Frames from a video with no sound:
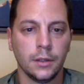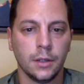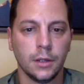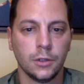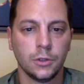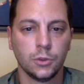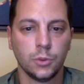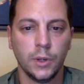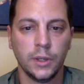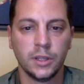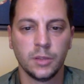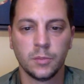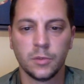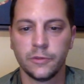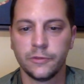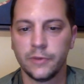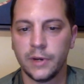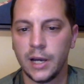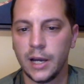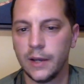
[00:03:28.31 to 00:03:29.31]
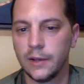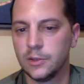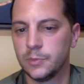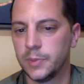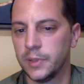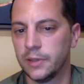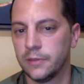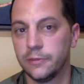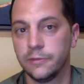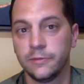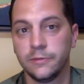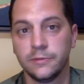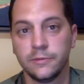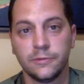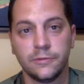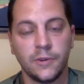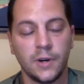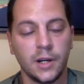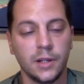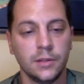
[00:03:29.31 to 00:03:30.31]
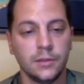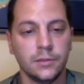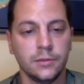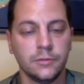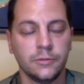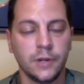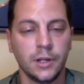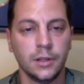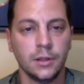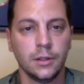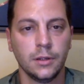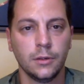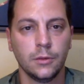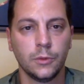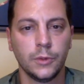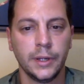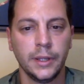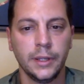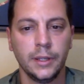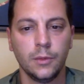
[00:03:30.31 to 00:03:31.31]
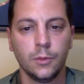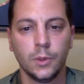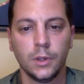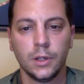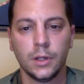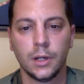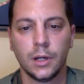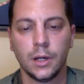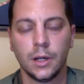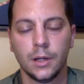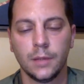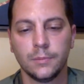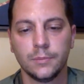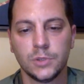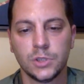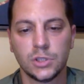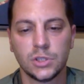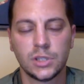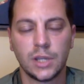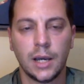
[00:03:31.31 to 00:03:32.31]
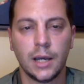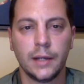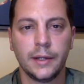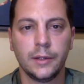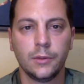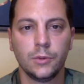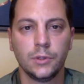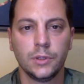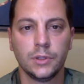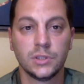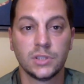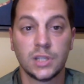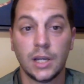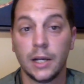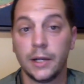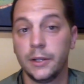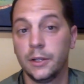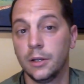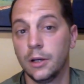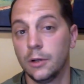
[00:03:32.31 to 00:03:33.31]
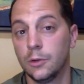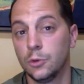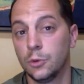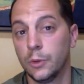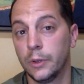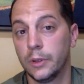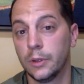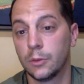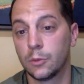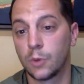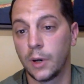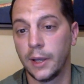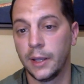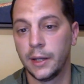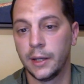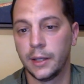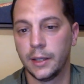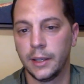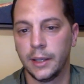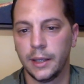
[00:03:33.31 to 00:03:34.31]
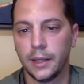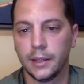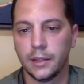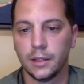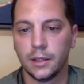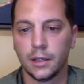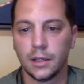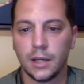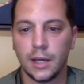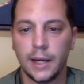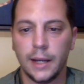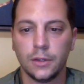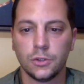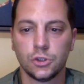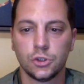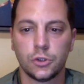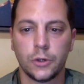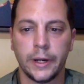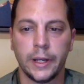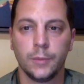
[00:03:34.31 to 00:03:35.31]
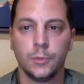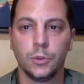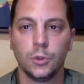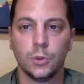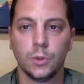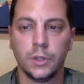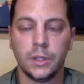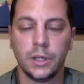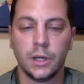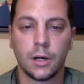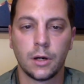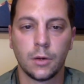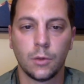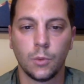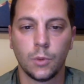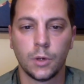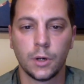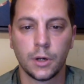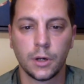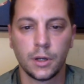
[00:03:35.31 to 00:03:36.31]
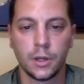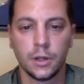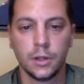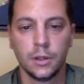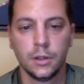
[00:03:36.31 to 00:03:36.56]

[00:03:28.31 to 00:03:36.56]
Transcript: Twig #5 has been fun little read with Scotty Young doing the writing and Kyle Stram doing the artwork.